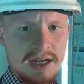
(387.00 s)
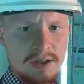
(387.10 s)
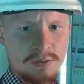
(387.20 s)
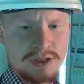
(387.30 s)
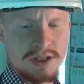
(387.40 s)

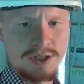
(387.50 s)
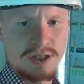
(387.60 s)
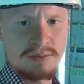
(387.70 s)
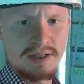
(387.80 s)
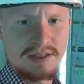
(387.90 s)
and also the
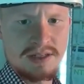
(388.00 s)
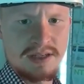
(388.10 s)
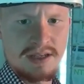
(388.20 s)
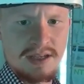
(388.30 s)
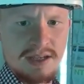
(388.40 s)
chimneys.
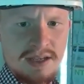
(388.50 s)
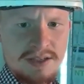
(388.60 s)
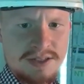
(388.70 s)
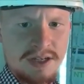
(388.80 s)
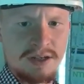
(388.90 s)

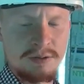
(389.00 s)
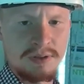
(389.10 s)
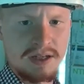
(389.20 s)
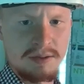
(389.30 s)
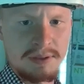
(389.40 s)
So
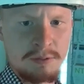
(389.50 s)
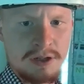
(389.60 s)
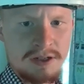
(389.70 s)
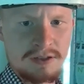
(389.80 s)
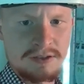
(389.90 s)
we're going to be
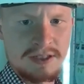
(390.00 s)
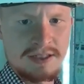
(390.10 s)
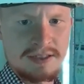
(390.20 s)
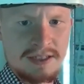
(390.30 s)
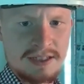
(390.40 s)
working on
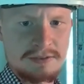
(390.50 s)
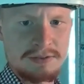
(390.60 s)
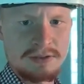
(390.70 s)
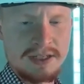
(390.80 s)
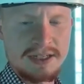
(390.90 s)
these in the next
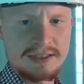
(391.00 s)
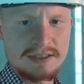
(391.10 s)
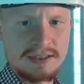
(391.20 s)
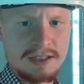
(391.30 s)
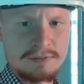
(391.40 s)
few days
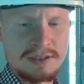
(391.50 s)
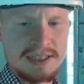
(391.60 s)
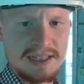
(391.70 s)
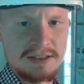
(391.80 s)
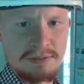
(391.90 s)
and hopefully
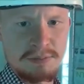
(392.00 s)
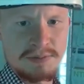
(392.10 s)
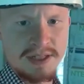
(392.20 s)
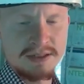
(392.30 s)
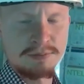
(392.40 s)
get another
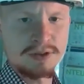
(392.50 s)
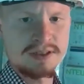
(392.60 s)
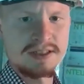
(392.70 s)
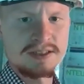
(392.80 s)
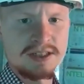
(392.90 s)
test
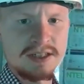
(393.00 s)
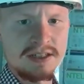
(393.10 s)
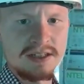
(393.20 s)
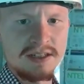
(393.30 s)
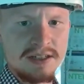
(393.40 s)
booked in to
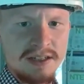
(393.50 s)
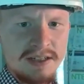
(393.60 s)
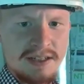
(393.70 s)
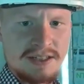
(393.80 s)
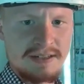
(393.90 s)

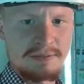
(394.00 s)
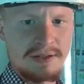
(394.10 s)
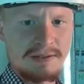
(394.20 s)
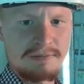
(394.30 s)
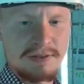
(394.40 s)
see if
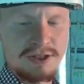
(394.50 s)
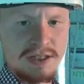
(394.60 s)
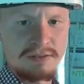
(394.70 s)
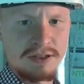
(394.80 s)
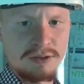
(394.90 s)
we've
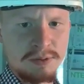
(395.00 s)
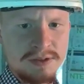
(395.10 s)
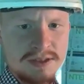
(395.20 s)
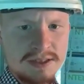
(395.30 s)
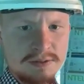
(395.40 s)
achieved the
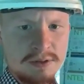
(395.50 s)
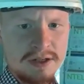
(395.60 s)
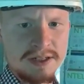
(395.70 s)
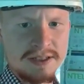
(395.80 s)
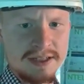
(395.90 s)
0.6
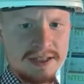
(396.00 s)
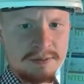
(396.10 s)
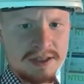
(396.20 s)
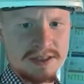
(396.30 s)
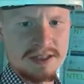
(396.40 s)
required, and then
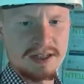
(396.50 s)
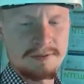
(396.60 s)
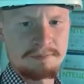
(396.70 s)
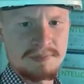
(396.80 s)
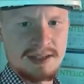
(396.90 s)
we can start
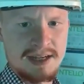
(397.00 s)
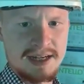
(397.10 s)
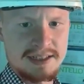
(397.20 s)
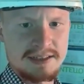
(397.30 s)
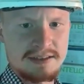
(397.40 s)

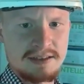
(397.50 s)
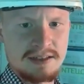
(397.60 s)
adding